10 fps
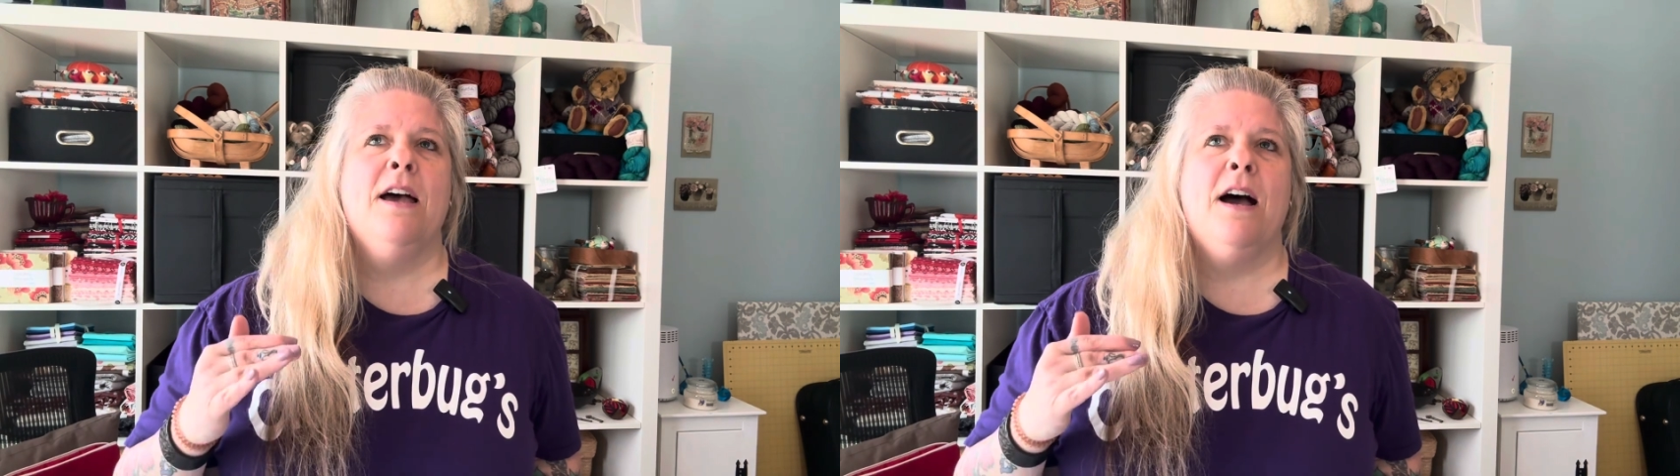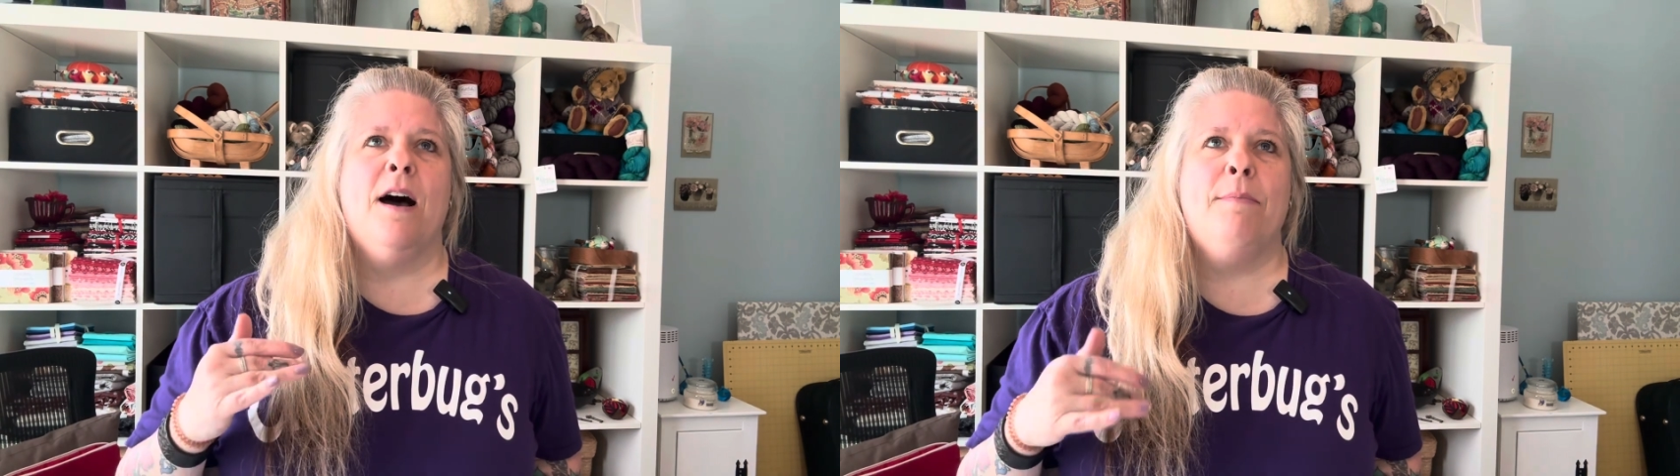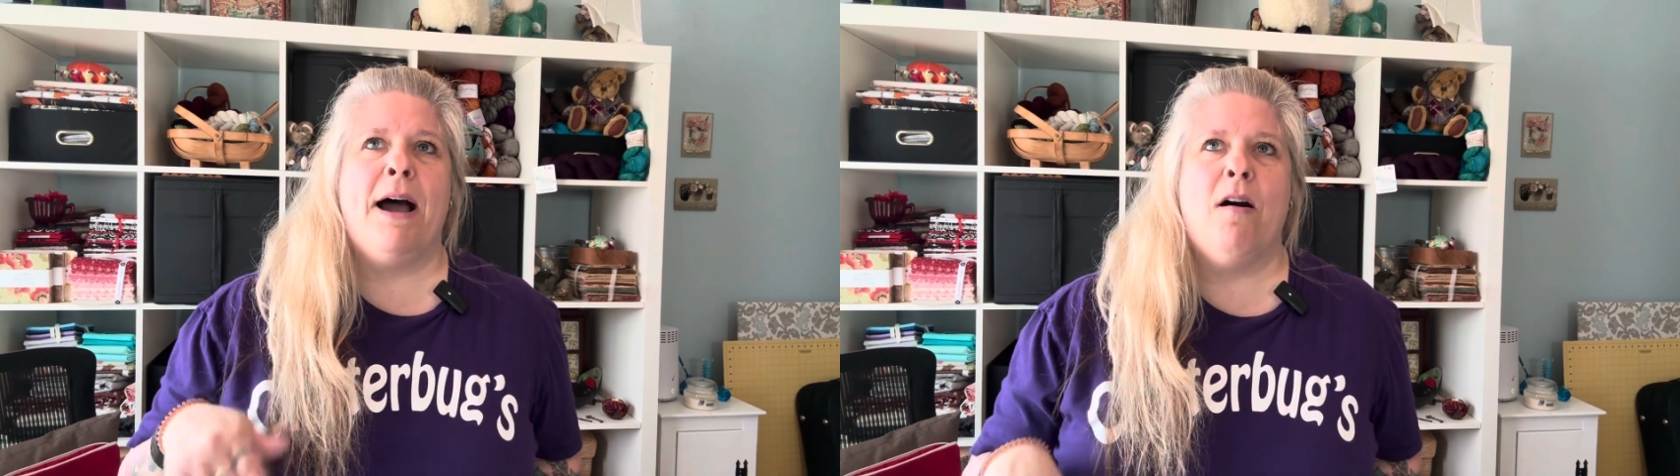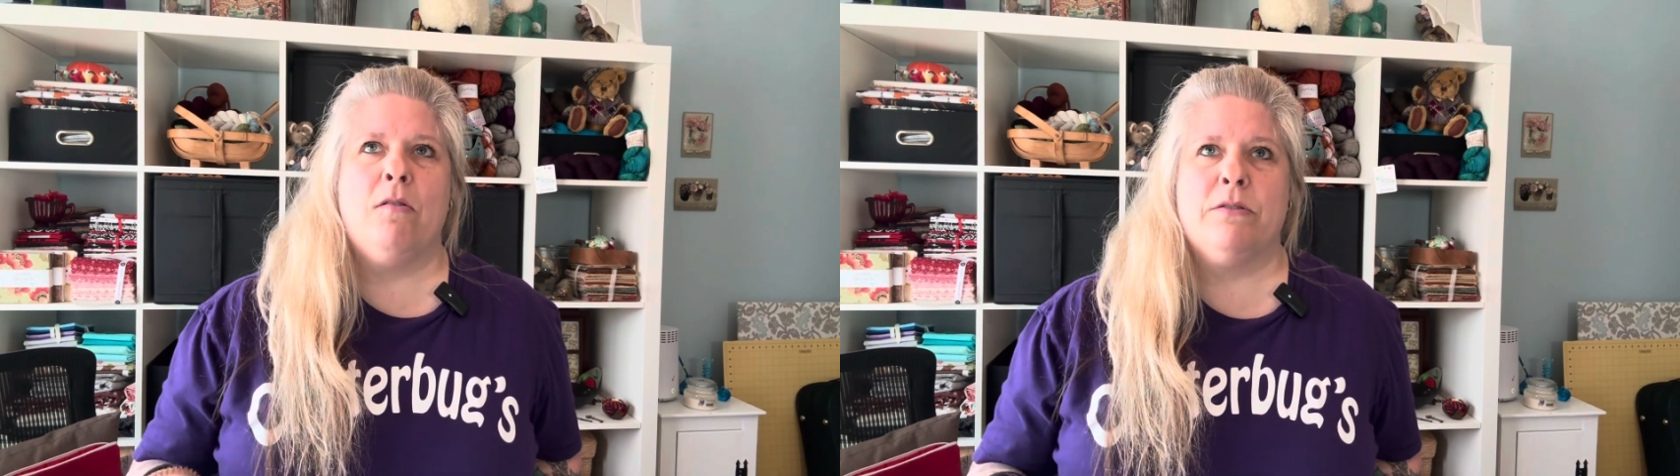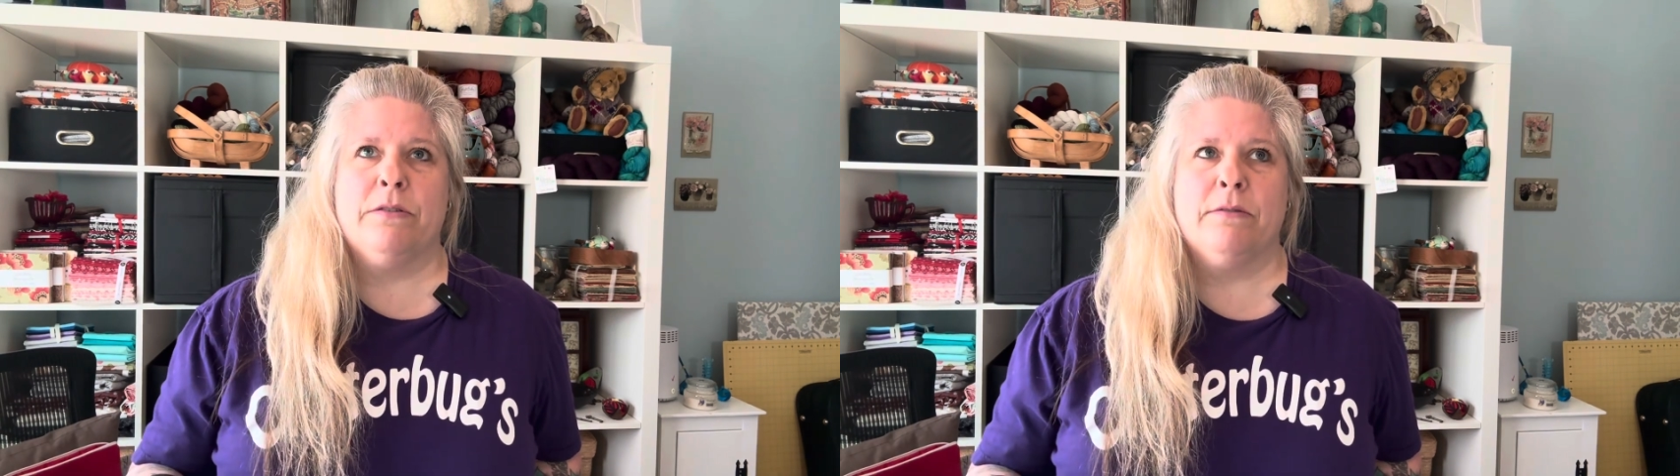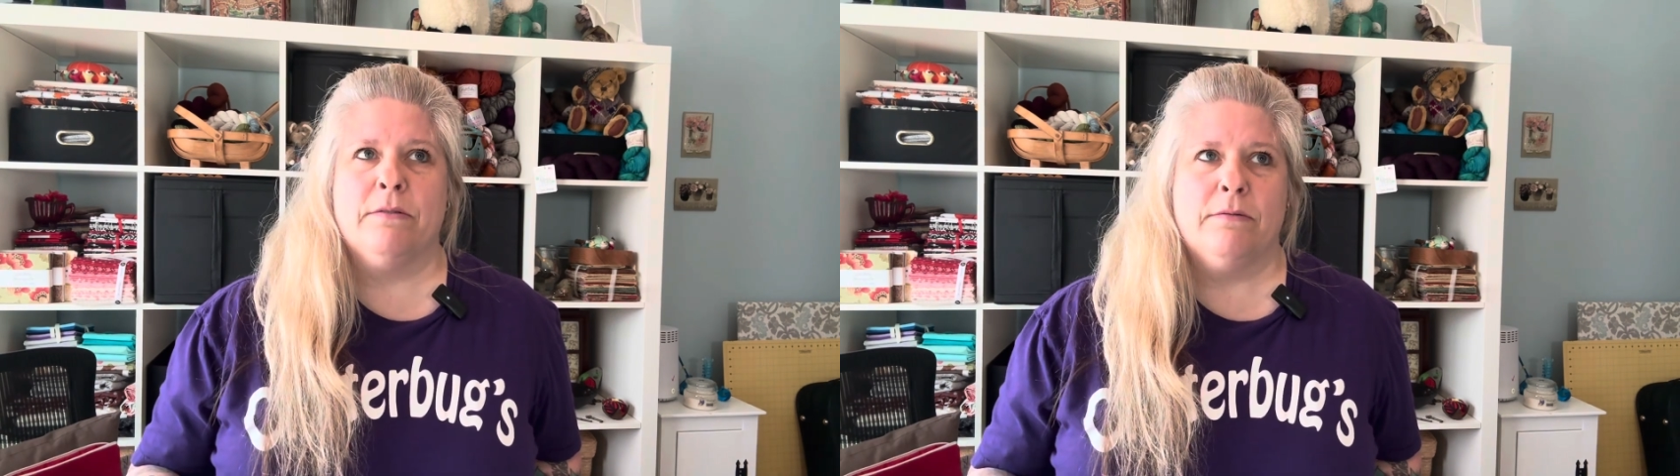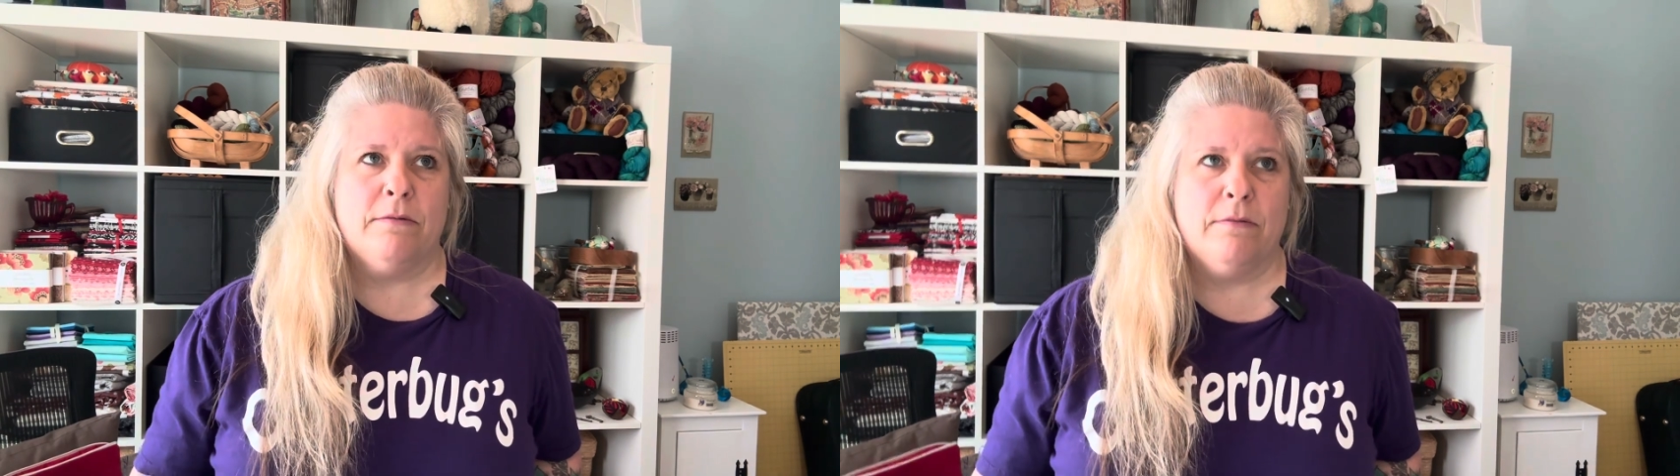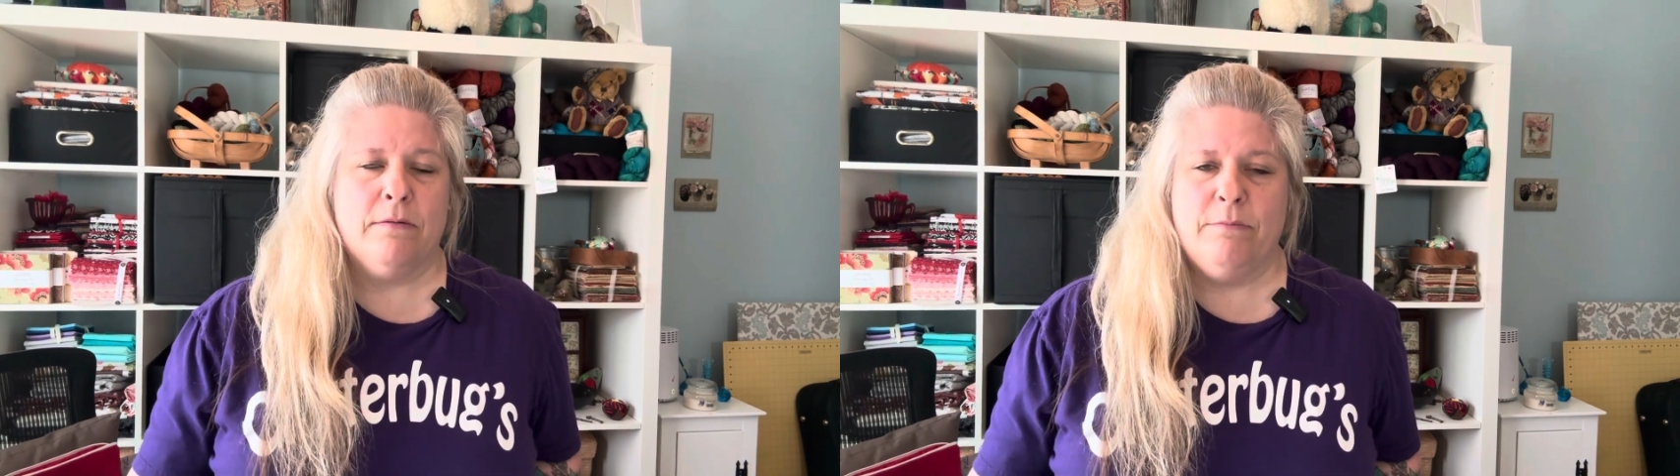about
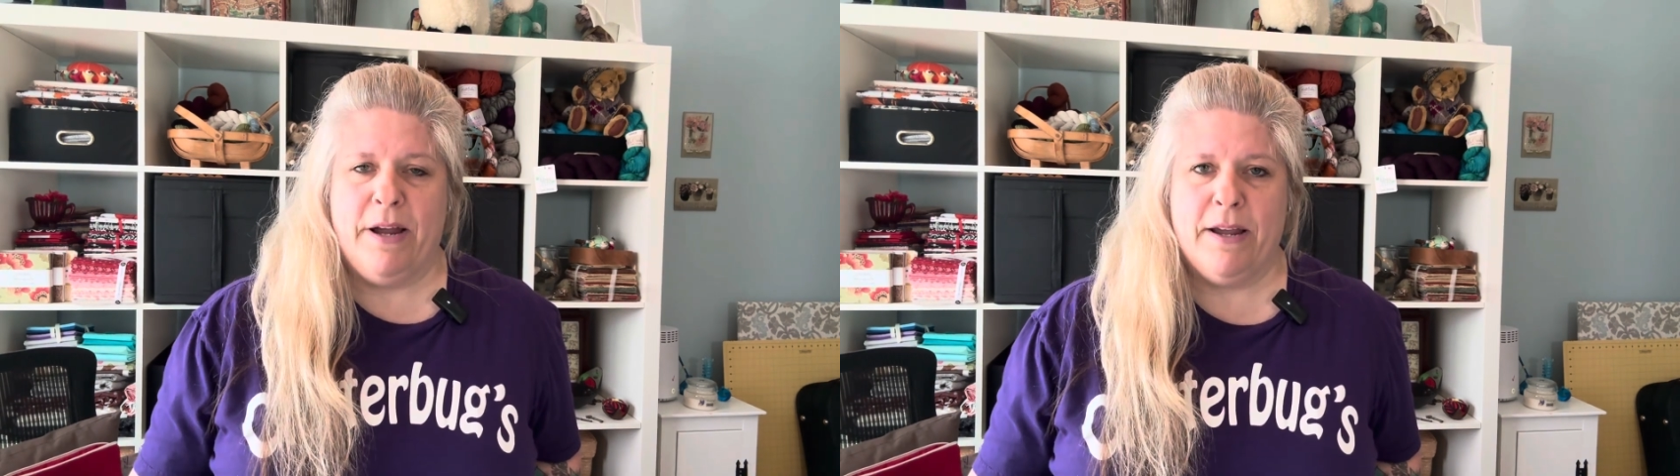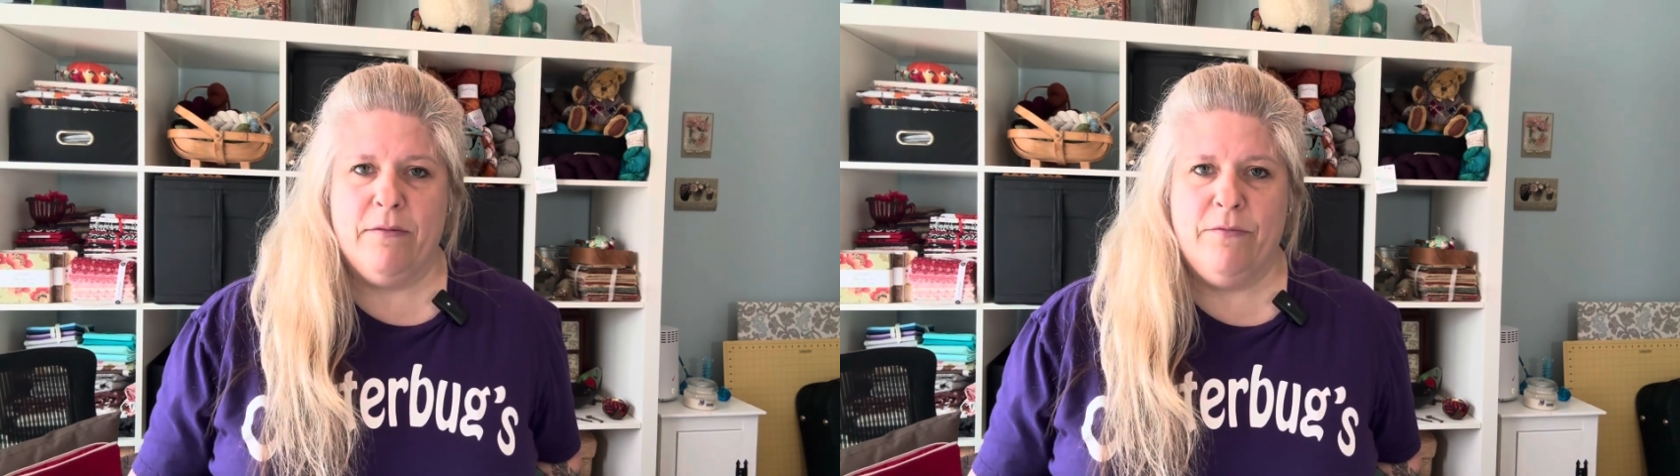my